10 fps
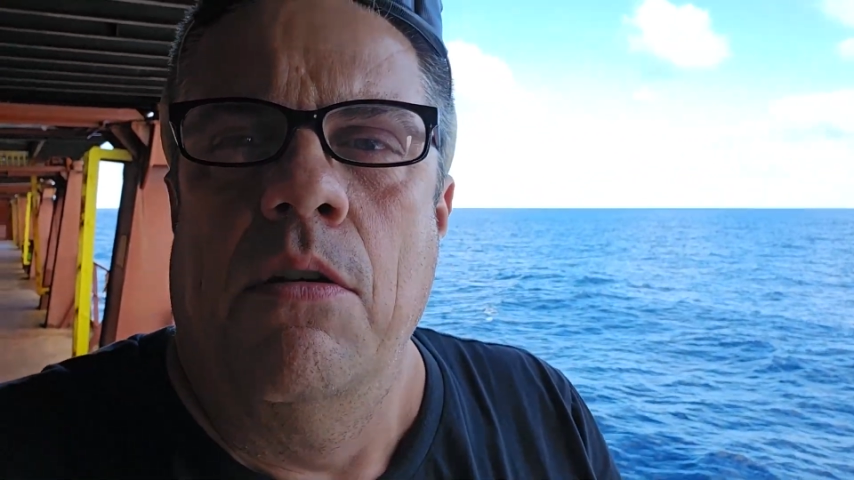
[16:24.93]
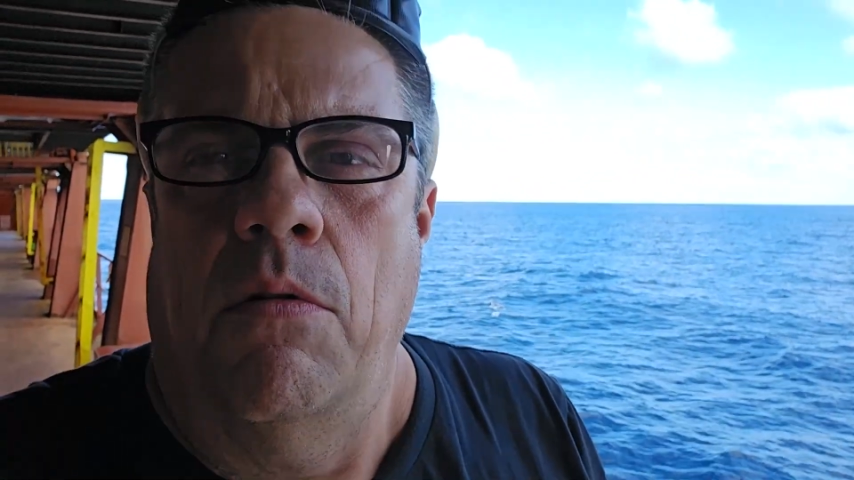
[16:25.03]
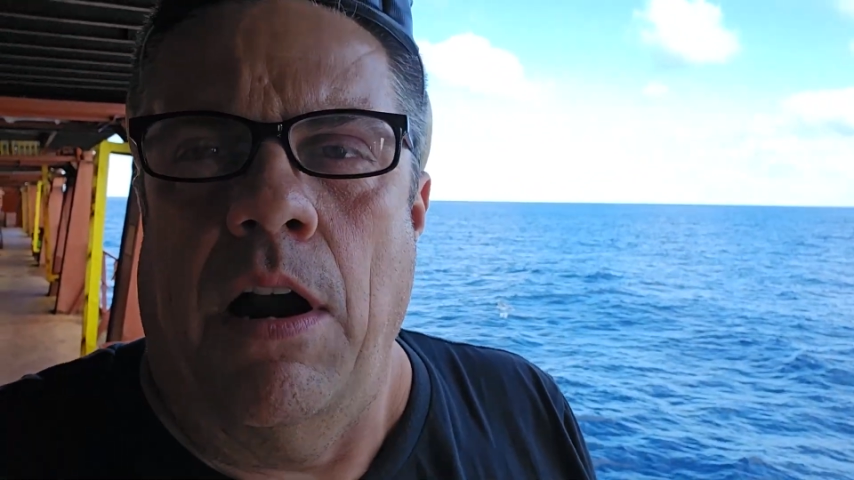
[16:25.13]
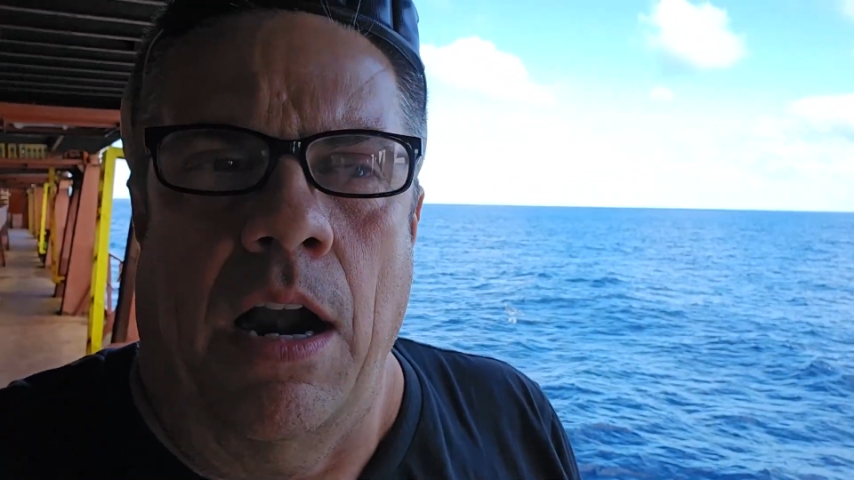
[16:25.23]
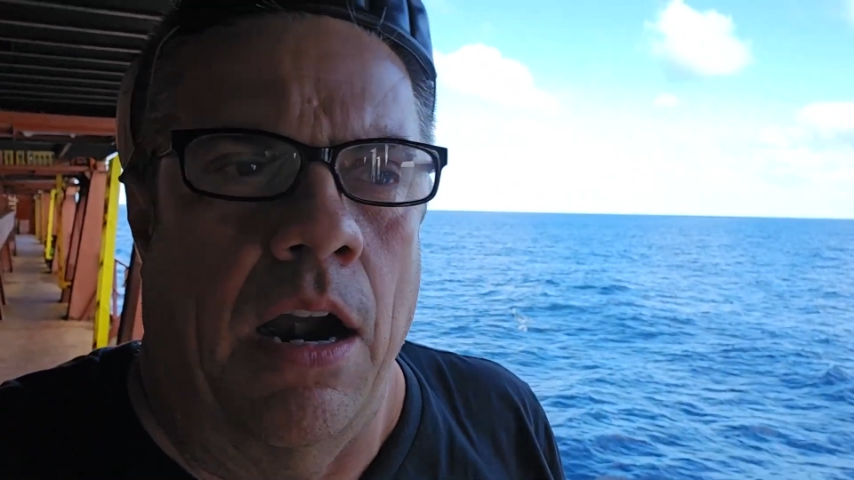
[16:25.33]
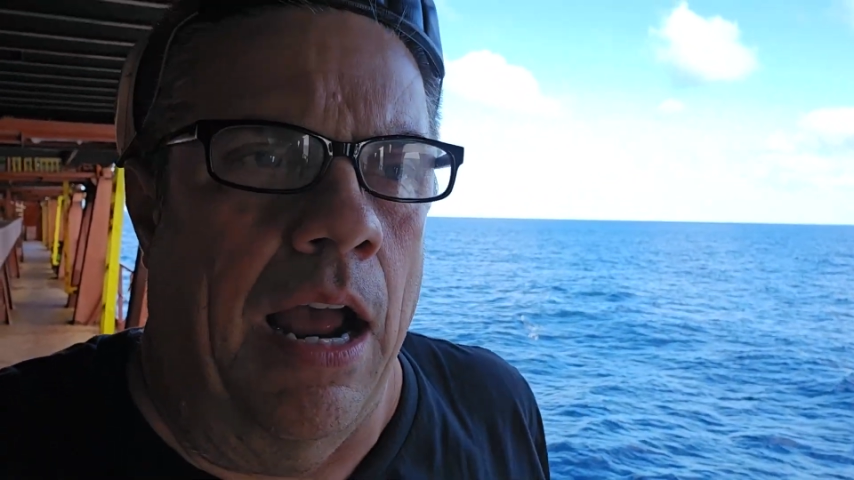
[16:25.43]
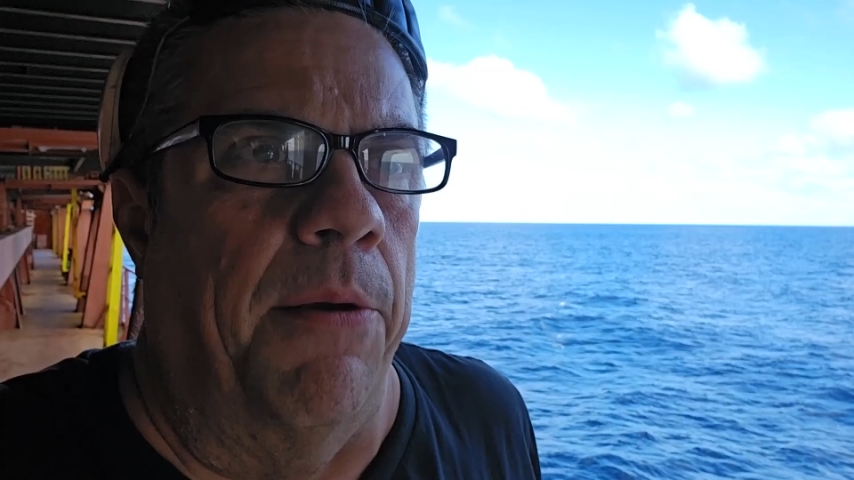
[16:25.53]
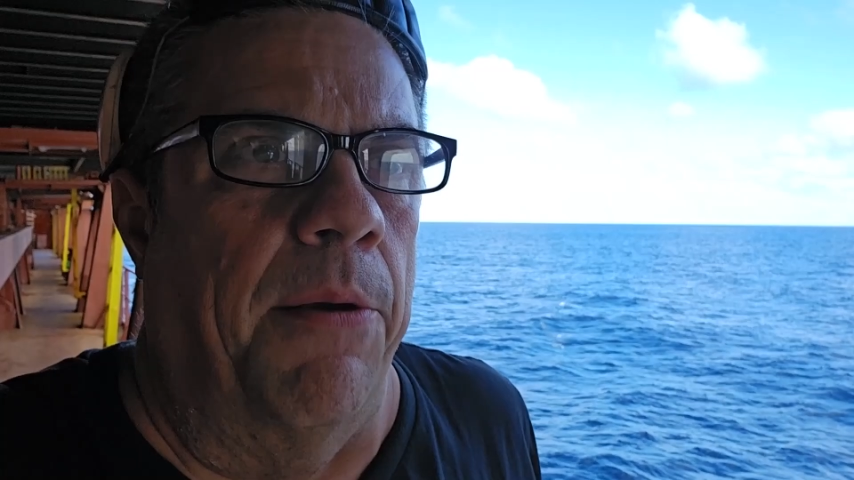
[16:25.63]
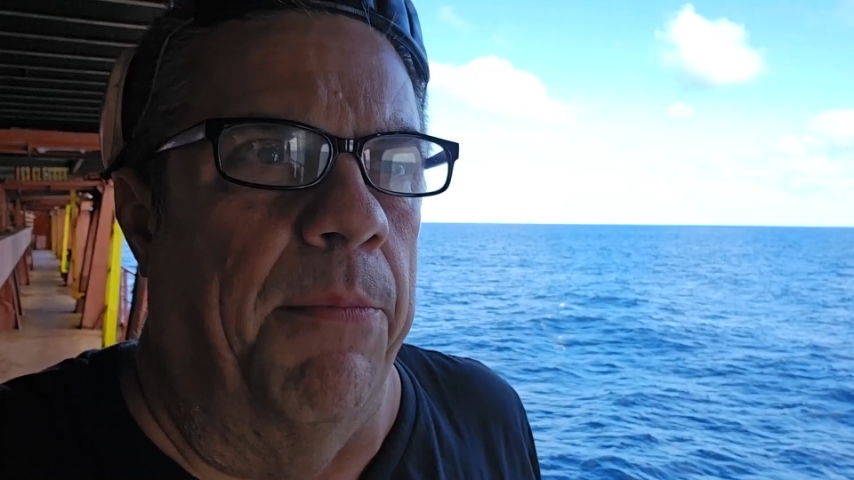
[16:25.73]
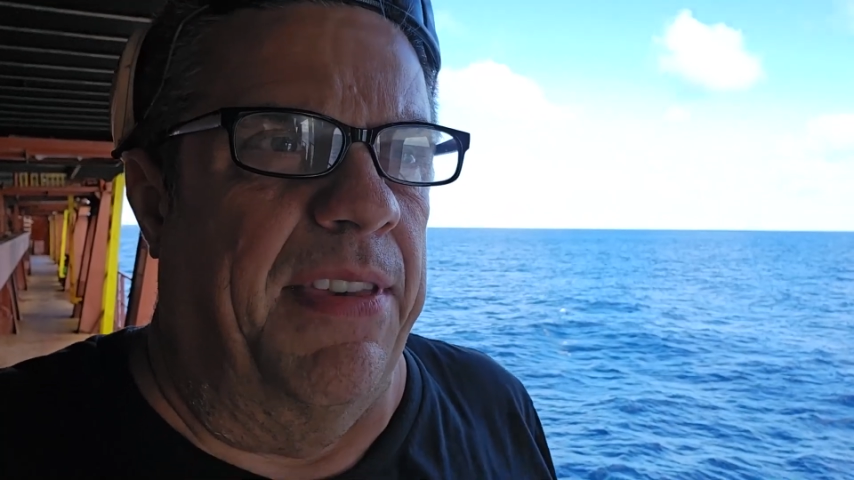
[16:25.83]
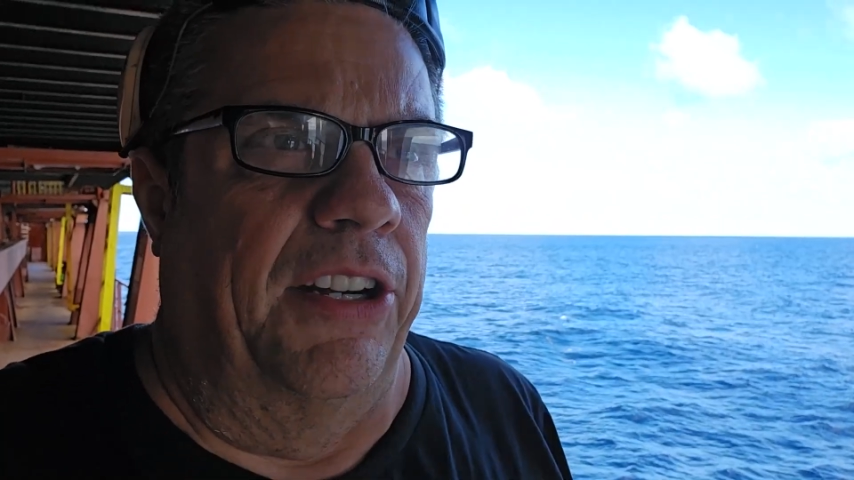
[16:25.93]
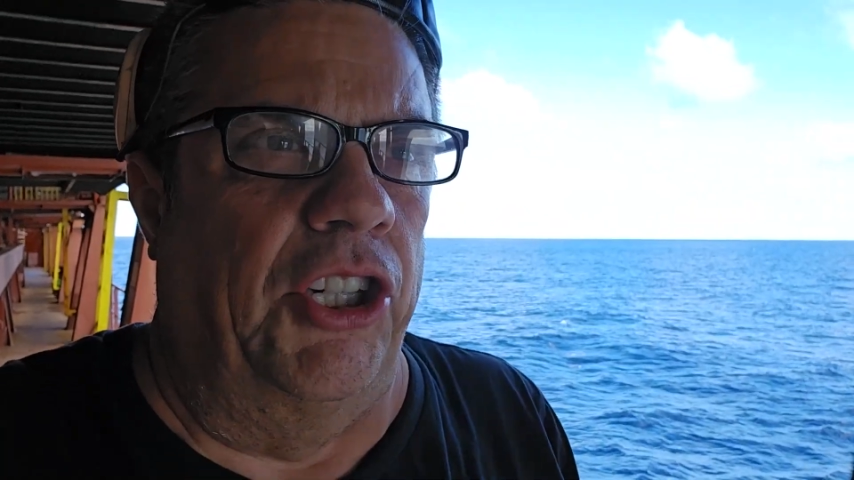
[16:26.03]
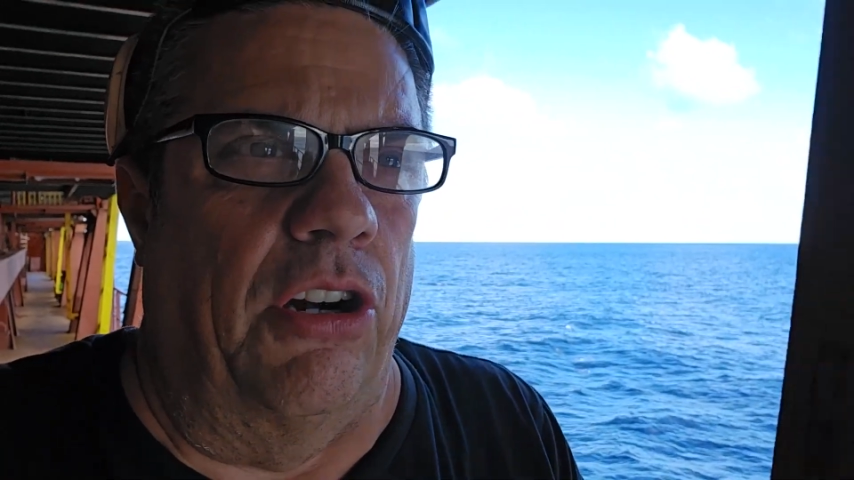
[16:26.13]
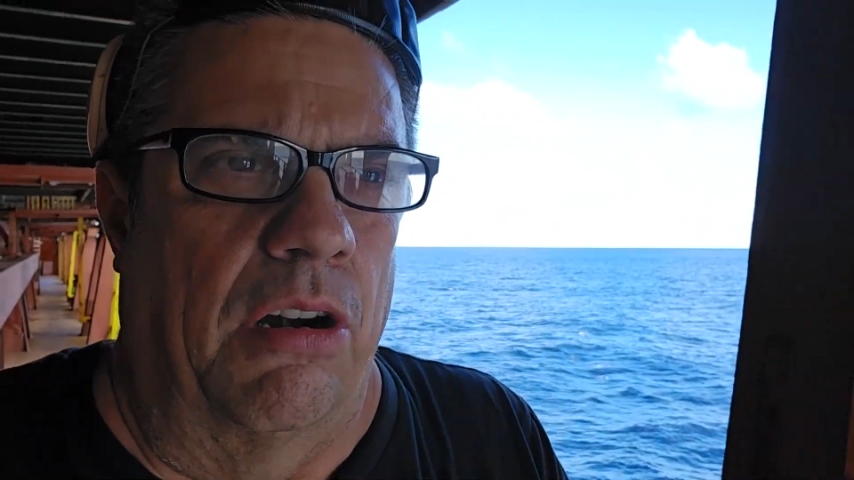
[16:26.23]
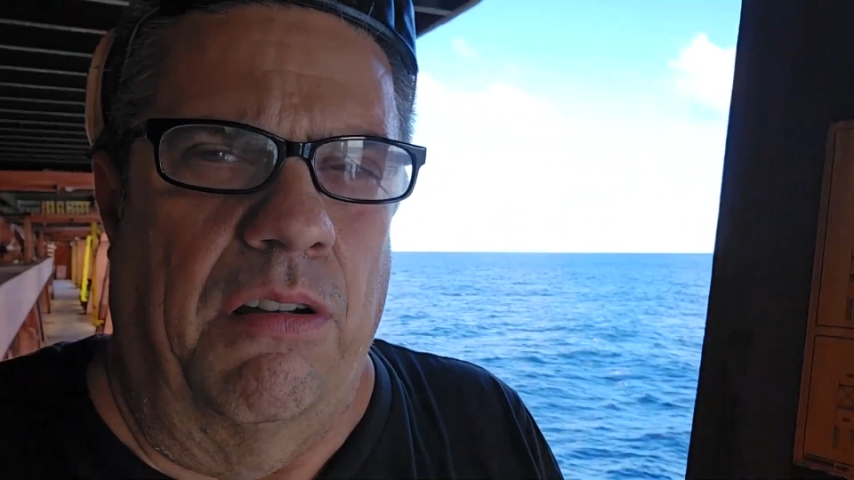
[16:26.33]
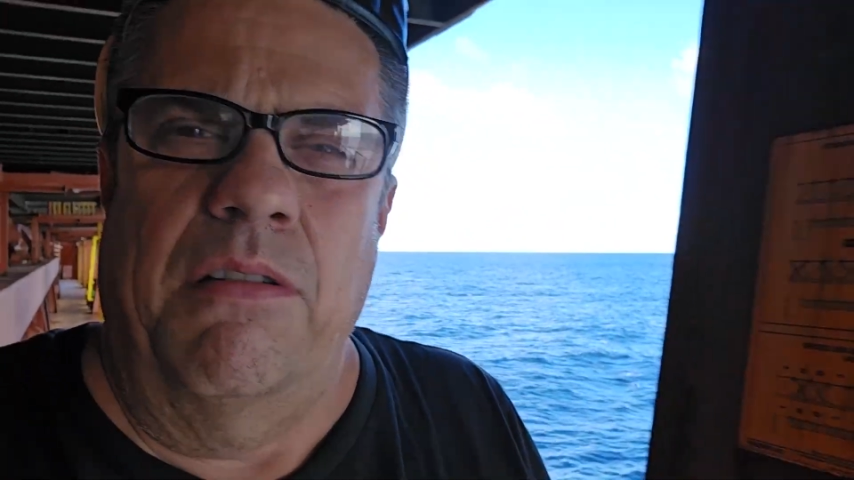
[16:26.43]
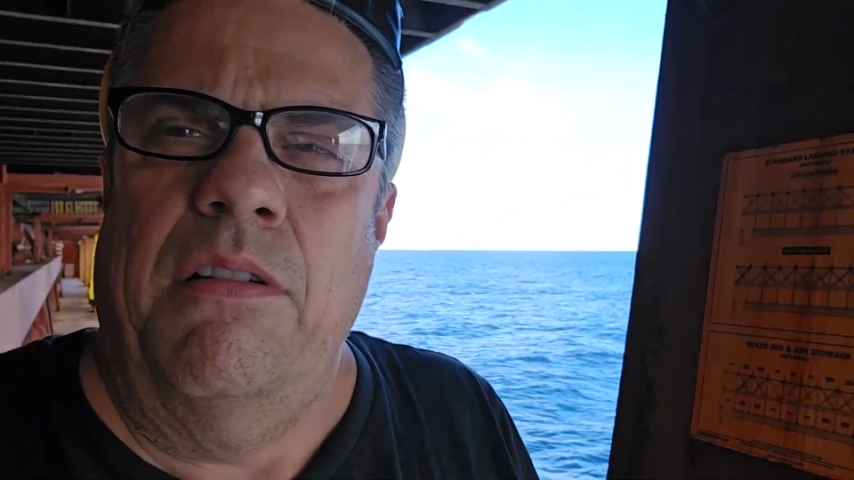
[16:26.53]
where I'm 100% sure